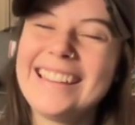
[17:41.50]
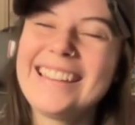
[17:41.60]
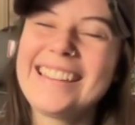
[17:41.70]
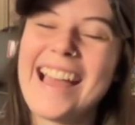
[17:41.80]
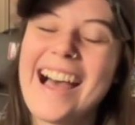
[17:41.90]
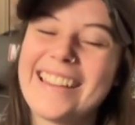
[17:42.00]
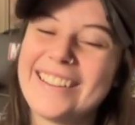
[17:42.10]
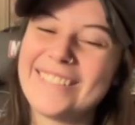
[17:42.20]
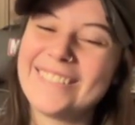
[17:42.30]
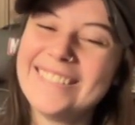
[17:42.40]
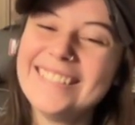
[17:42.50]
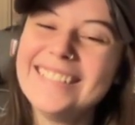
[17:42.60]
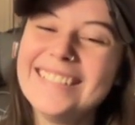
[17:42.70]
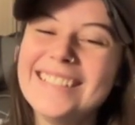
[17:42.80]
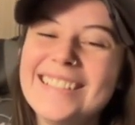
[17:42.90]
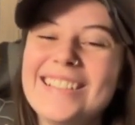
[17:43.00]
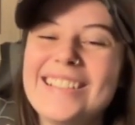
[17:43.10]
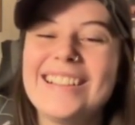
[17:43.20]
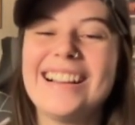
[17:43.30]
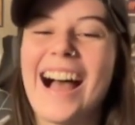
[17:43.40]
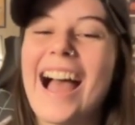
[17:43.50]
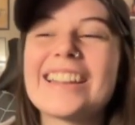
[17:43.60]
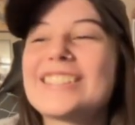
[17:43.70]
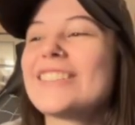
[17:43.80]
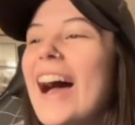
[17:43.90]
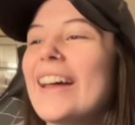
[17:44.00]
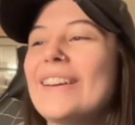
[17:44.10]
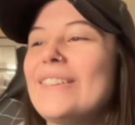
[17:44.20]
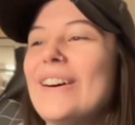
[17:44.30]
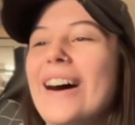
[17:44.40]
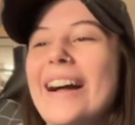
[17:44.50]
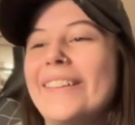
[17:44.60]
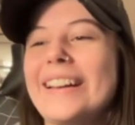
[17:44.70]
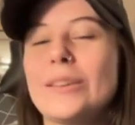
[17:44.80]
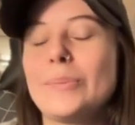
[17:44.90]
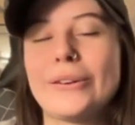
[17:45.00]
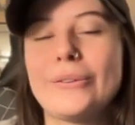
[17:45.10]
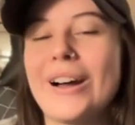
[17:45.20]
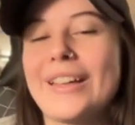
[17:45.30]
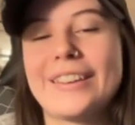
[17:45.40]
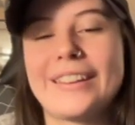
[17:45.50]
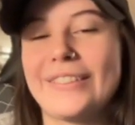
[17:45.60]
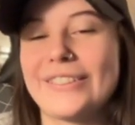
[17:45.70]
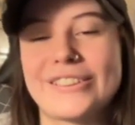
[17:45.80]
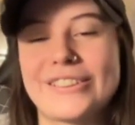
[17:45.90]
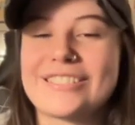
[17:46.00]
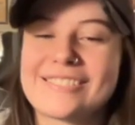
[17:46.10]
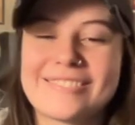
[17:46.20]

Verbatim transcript: Yeah, I know. I just I don't know. I like the blue. I think it looks good.